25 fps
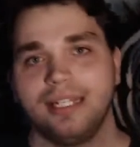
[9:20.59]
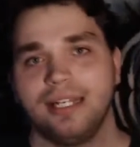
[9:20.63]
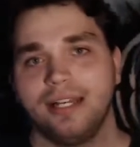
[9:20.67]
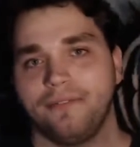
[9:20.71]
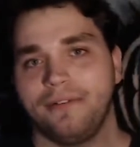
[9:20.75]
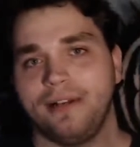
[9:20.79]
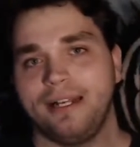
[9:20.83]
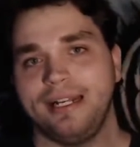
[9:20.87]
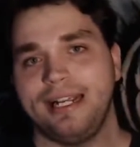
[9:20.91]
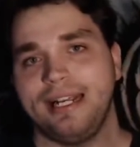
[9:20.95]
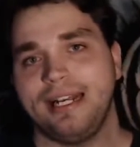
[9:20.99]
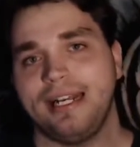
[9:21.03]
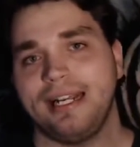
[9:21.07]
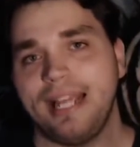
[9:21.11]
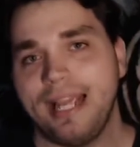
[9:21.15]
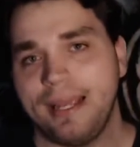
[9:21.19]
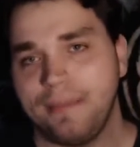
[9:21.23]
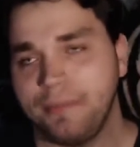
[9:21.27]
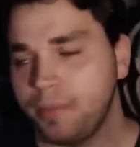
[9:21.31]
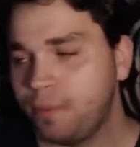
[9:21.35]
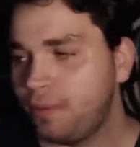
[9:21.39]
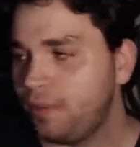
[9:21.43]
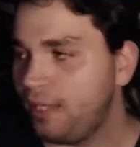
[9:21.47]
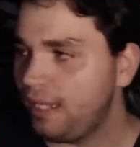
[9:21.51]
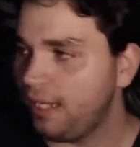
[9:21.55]
If I need a
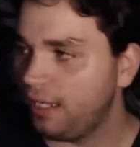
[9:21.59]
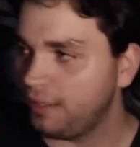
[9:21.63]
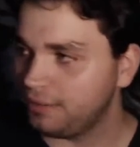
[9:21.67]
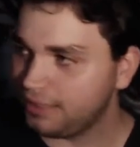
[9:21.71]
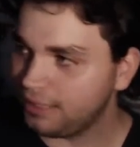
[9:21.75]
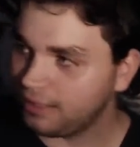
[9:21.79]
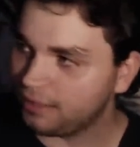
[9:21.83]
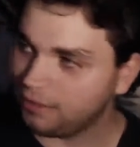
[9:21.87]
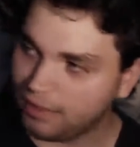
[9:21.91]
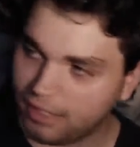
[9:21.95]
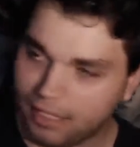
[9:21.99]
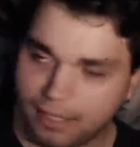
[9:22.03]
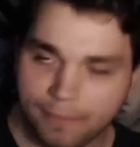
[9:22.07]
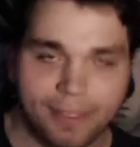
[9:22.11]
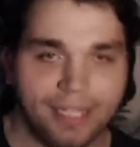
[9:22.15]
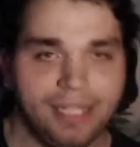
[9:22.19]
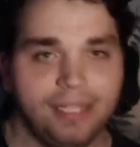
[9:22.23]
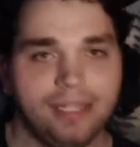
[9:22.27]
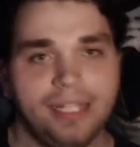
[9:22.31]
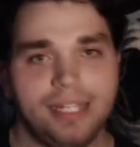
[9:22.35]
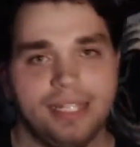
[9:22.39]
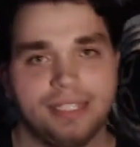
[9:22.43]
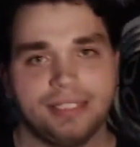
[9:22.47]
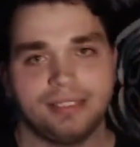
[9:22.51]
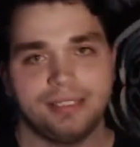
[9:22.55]
game to play, I'll take a look at my
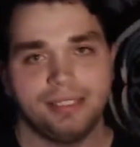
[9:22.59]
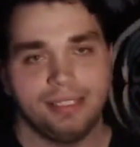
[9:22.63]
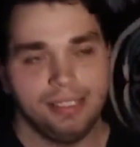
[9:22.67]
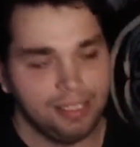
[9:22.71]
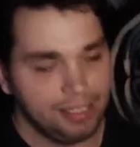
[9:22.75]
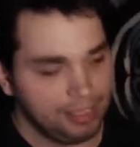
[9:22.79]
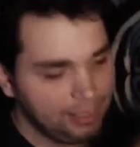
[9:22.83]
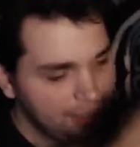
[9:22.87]
list.